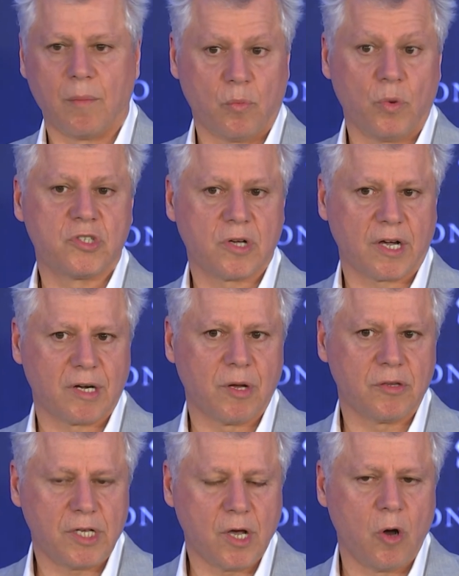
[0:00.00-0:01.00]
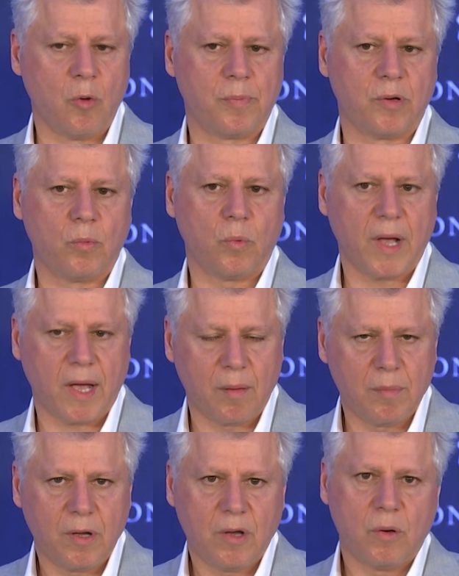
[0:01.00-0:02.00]
We're talking about the open
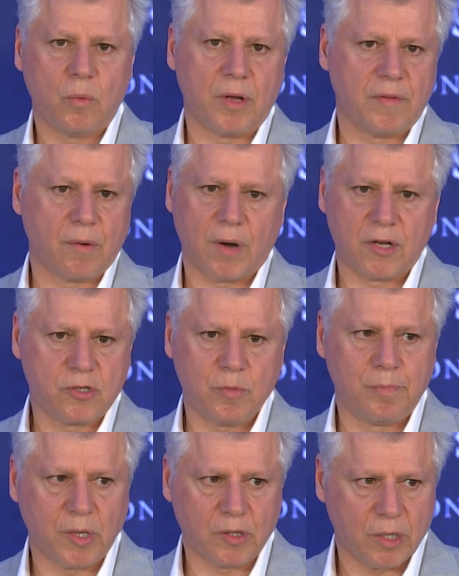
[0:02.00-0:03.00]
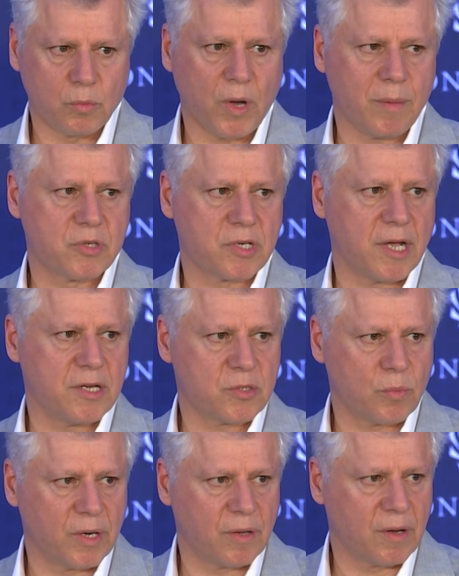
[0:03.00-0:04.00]
web, where there are 2 billion websites,
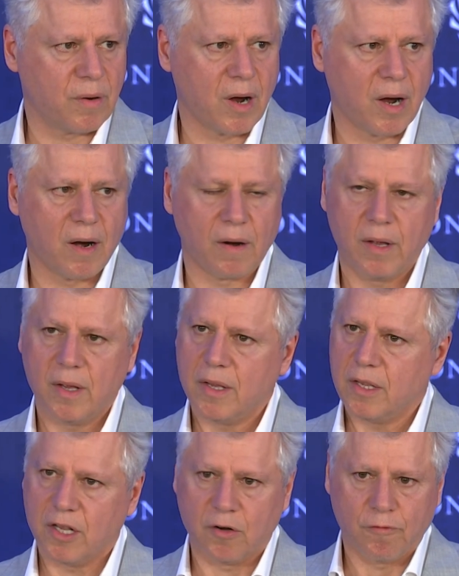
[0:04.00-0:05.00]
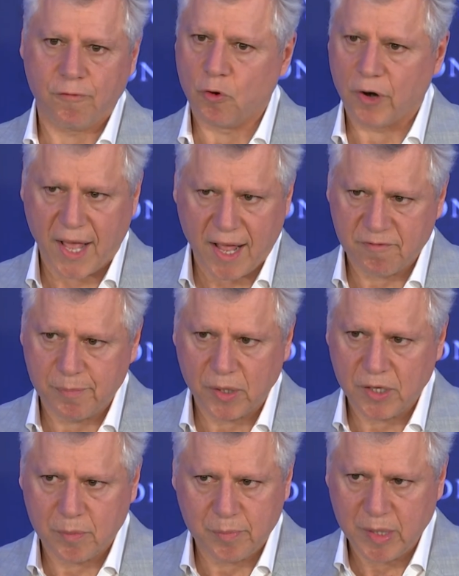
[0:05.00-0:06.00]
where there are 4.5
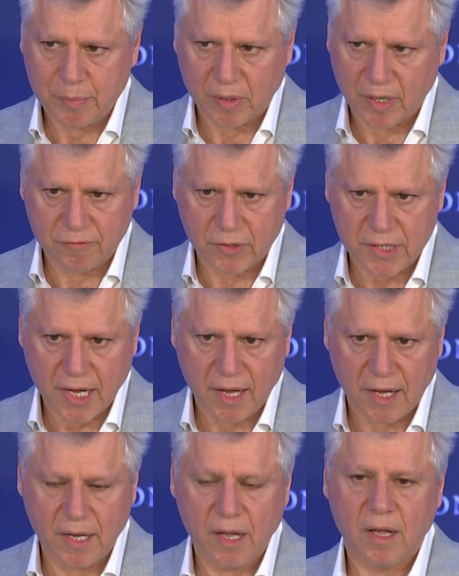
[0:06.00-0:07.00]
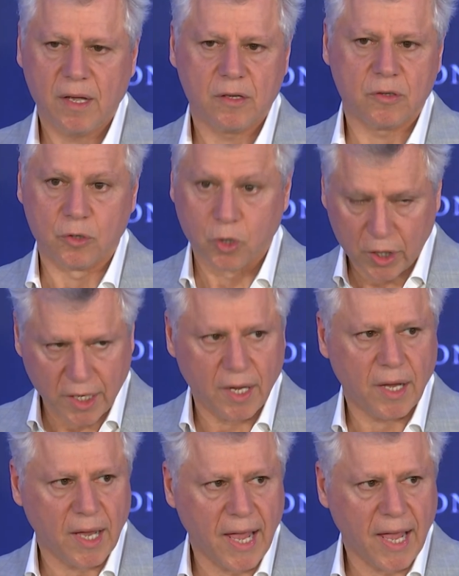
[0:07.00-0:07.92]
billion people every day looking